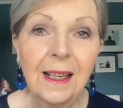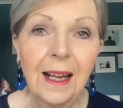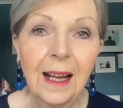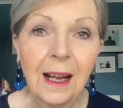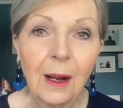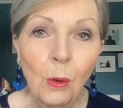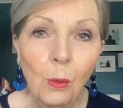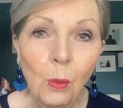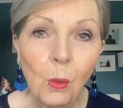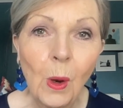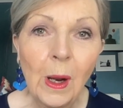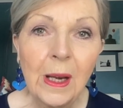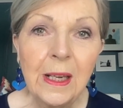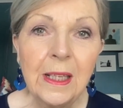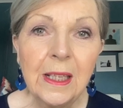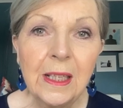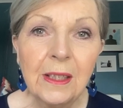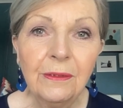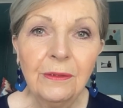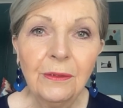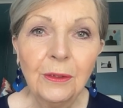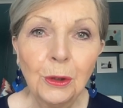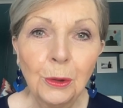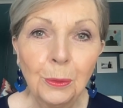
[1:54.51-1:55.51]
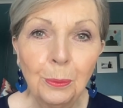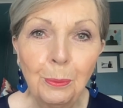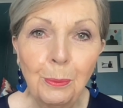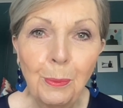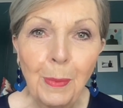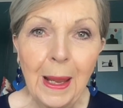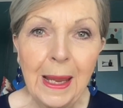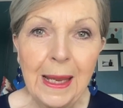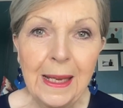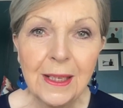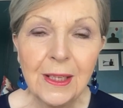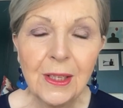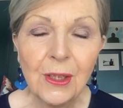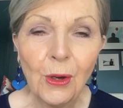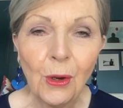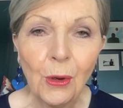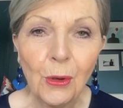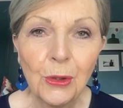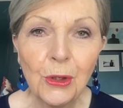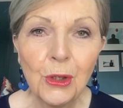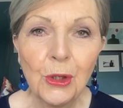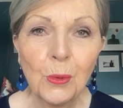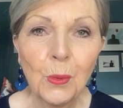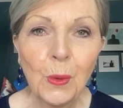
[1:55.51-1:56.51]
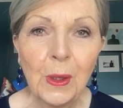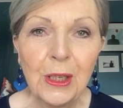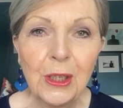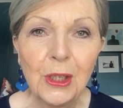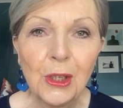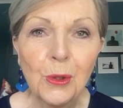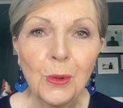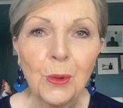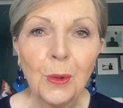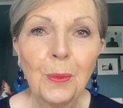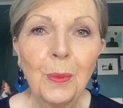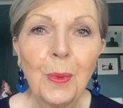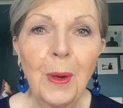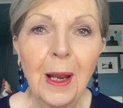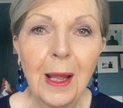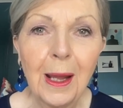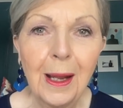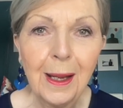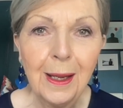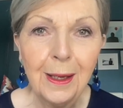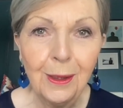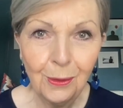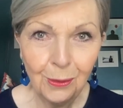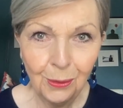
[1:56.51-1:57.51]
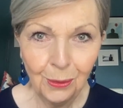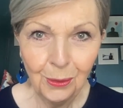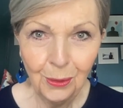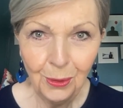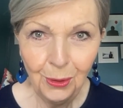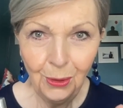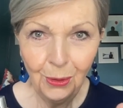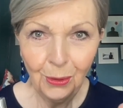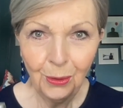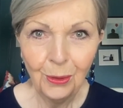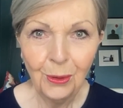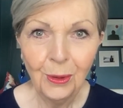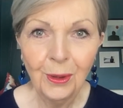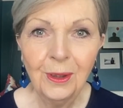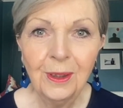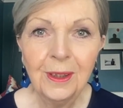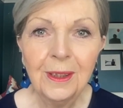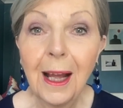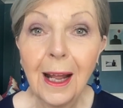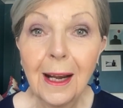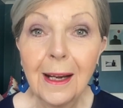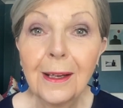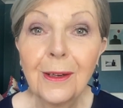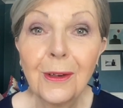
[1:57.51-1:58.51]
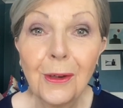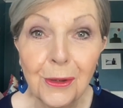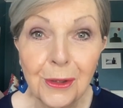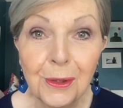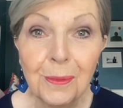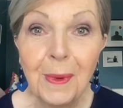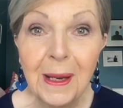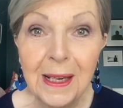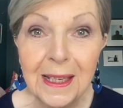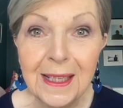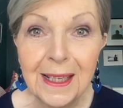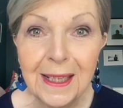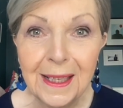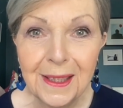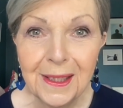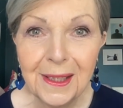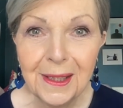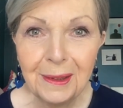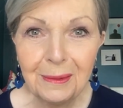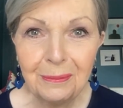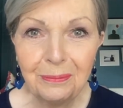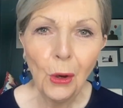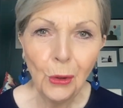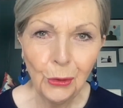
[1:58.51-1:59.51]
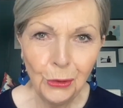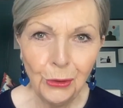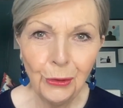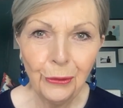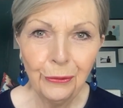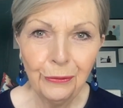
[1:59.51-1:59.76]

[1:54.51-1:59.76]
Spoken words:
a wonderful base onto which to apply all your colour cosmetics on your